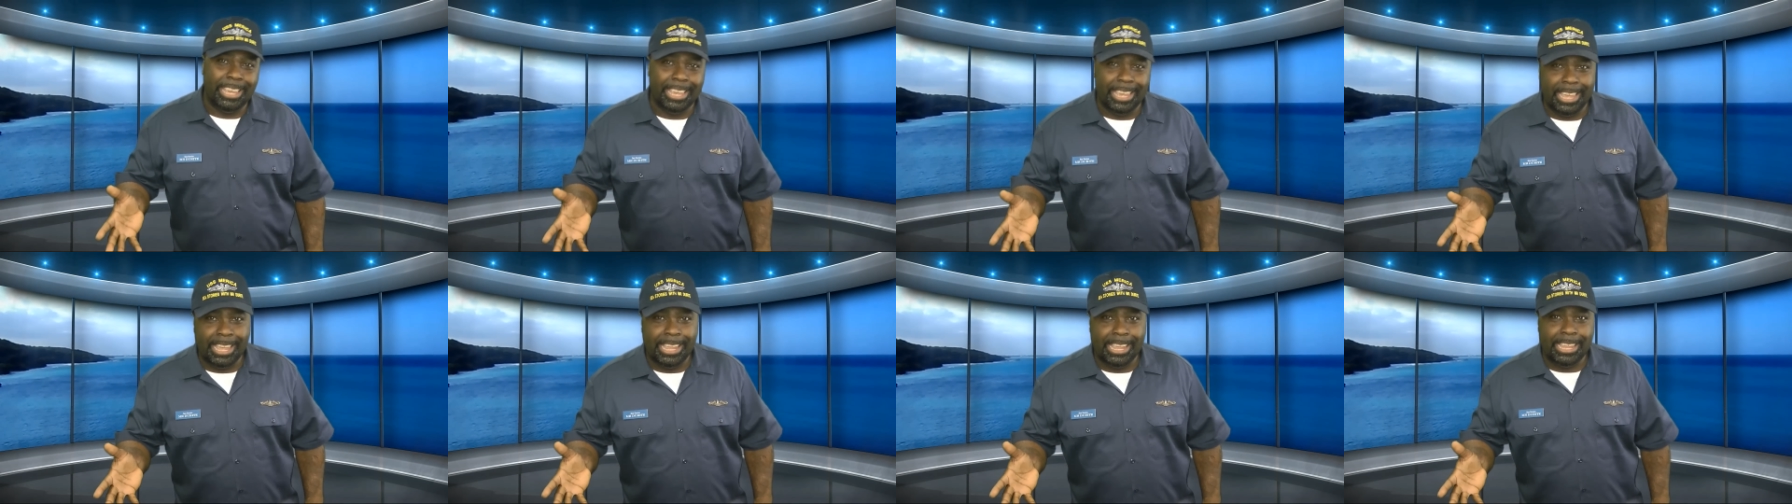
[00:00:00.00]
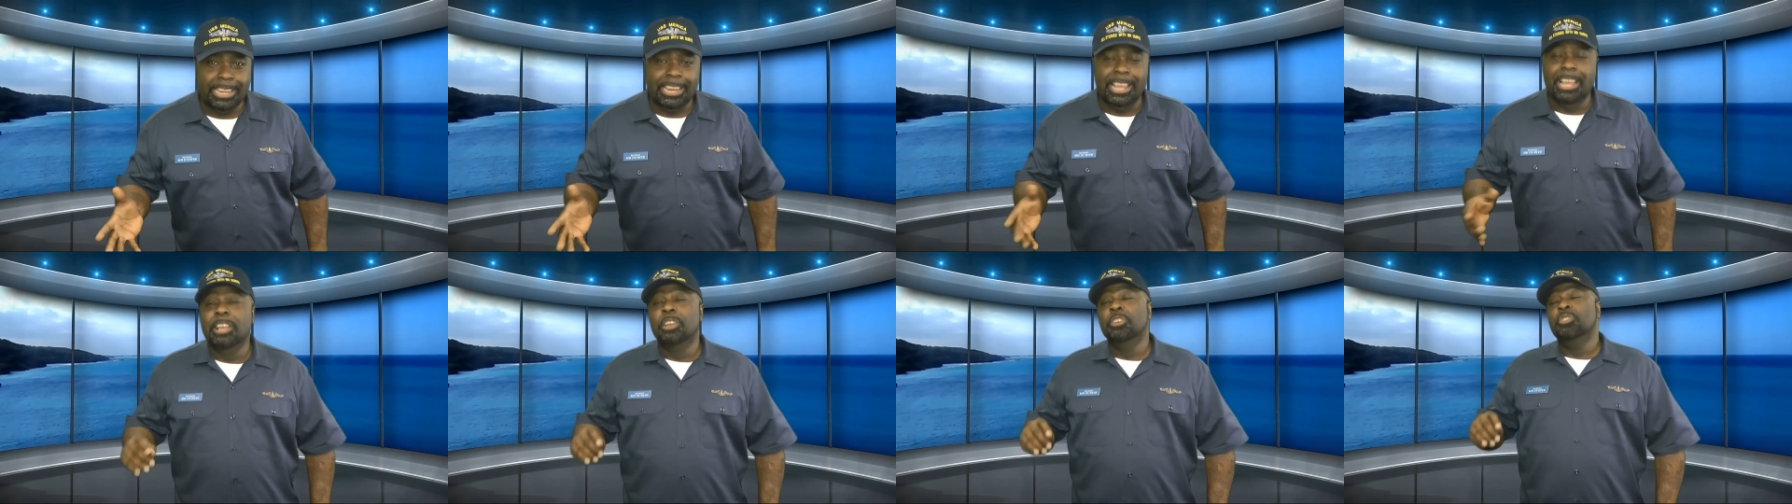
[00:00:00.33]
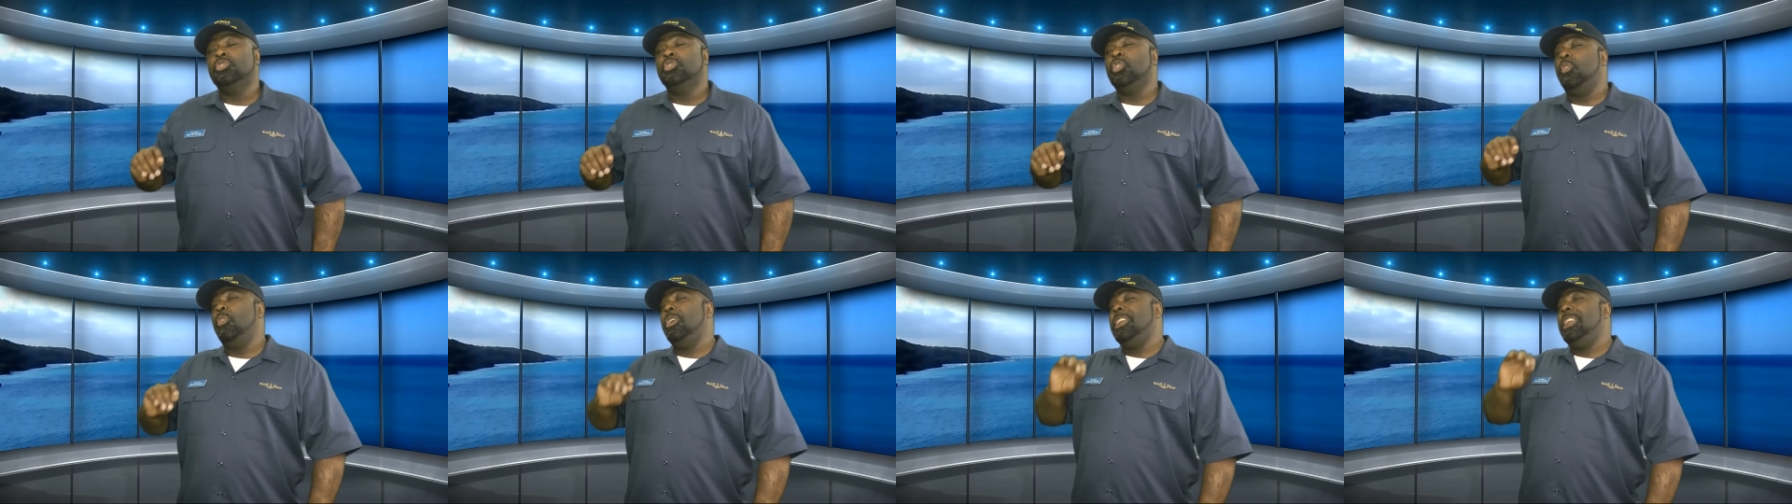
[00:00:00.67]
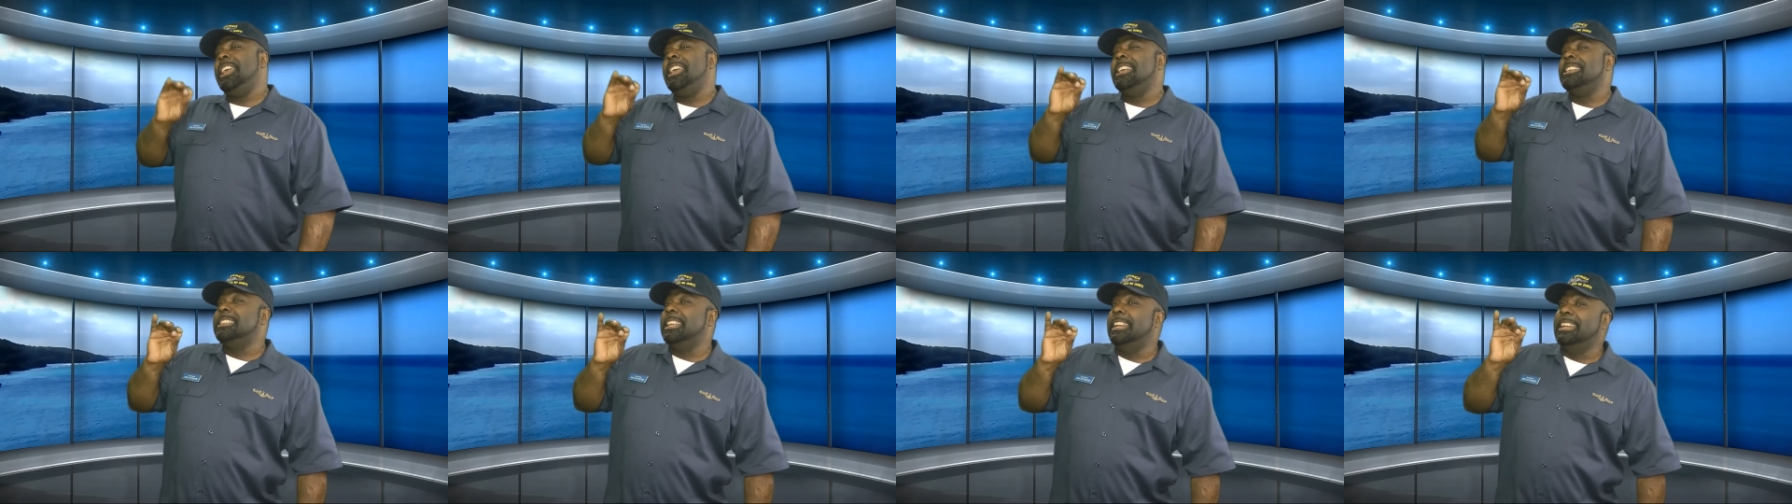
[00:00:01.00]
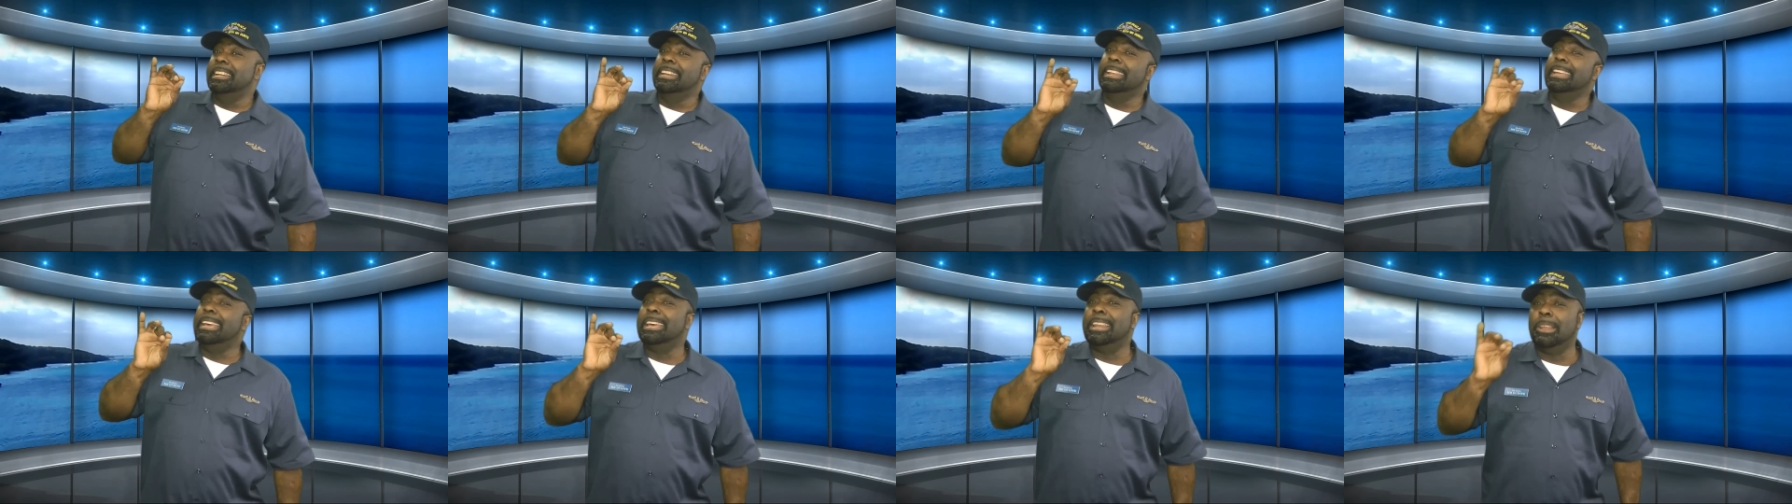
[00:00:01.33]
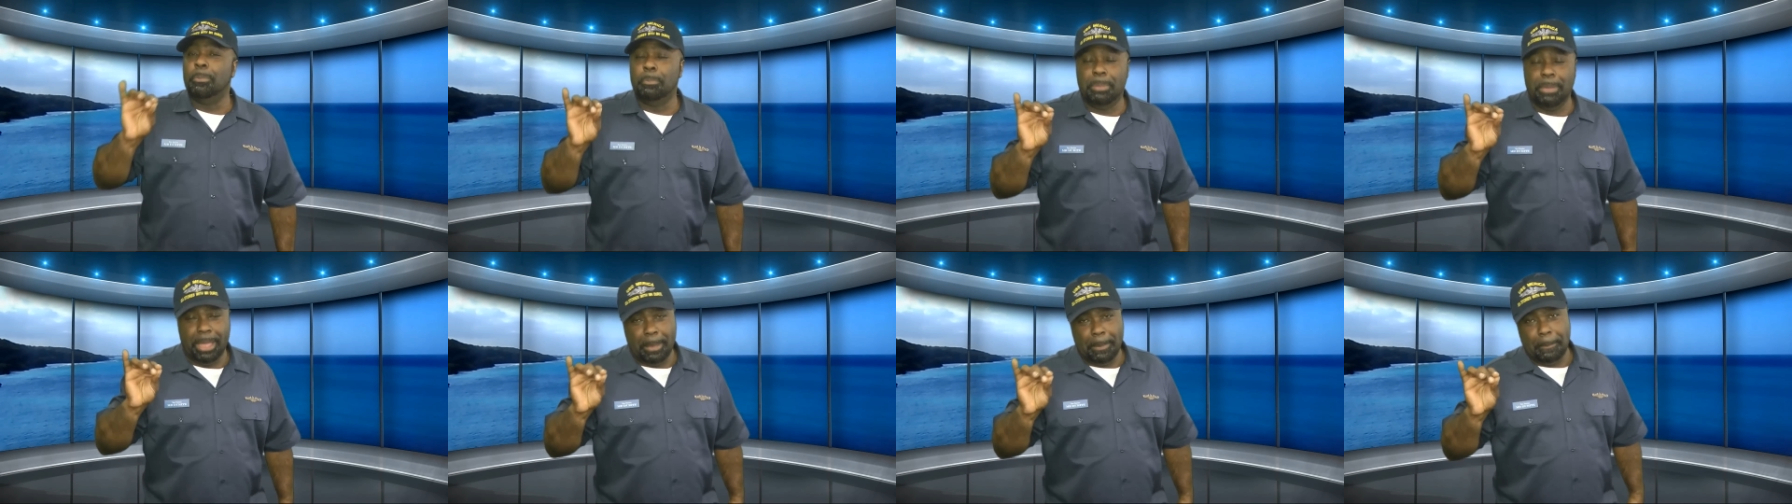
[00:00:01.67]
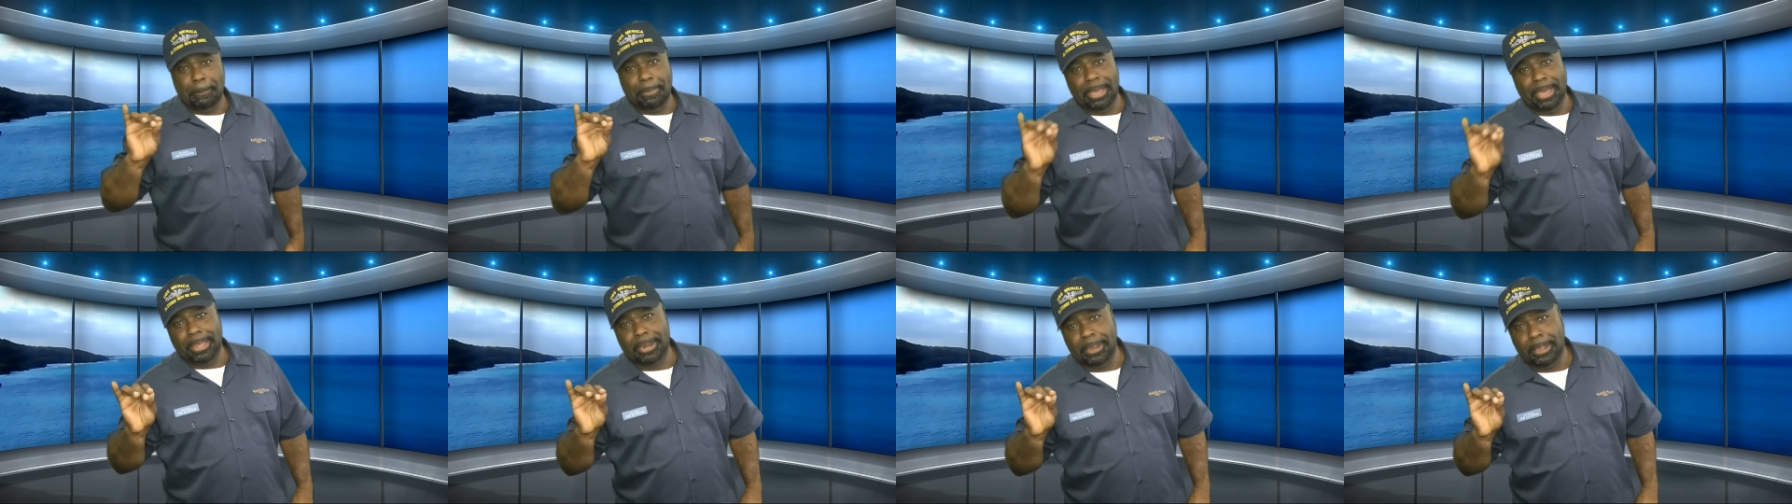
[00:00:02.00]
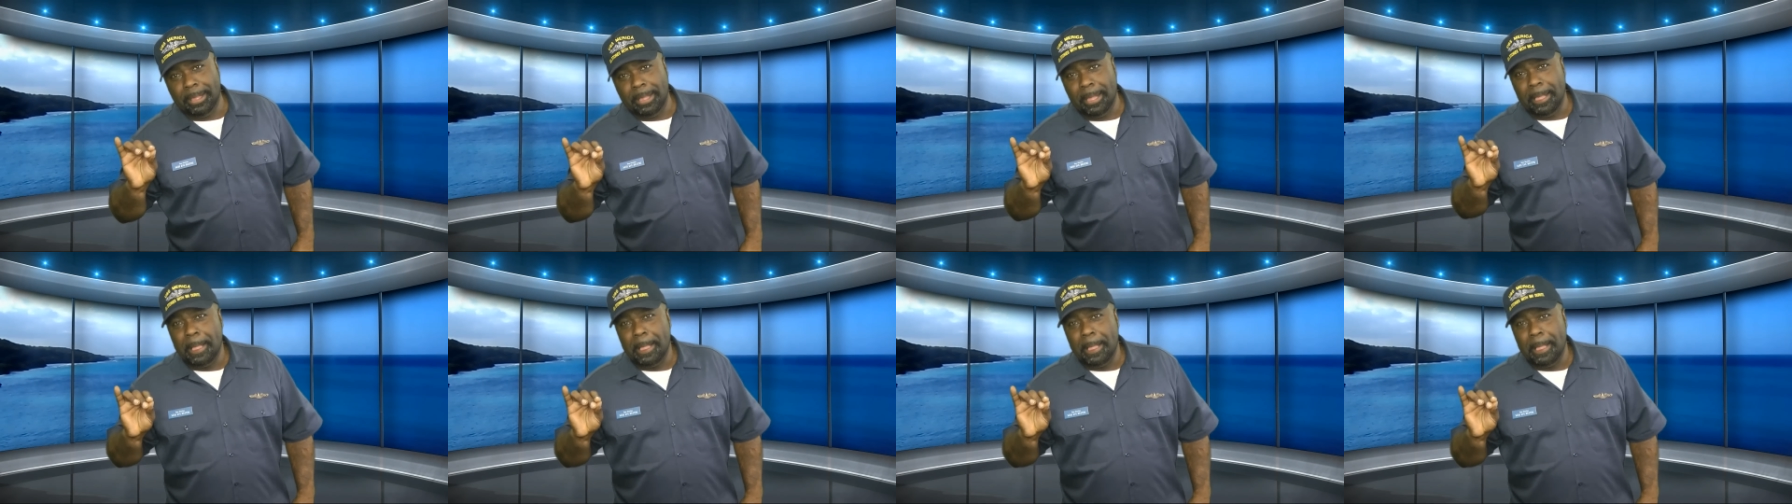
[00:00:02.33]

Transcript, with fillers: eat. So it is a little bit better